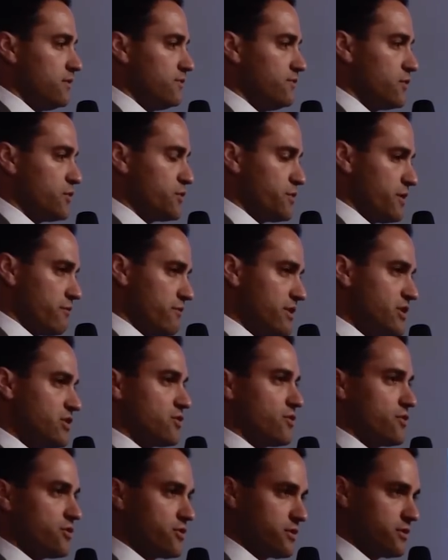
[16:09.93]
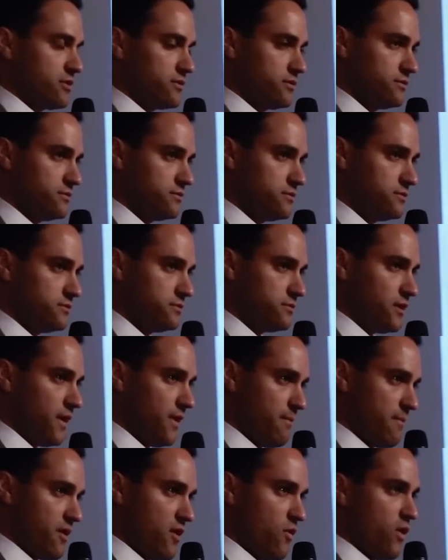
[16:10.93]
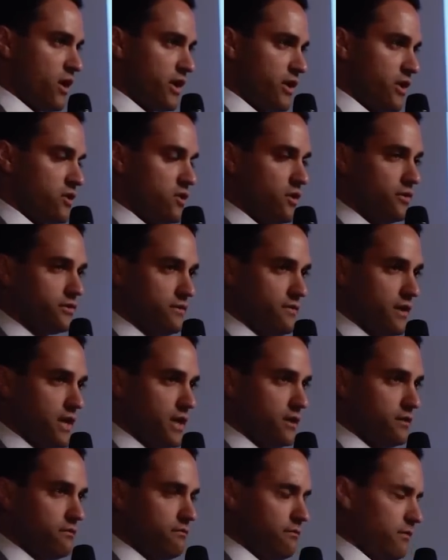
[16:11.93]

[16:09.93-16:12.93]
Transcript: for doing research on the marijuana you're cultivating?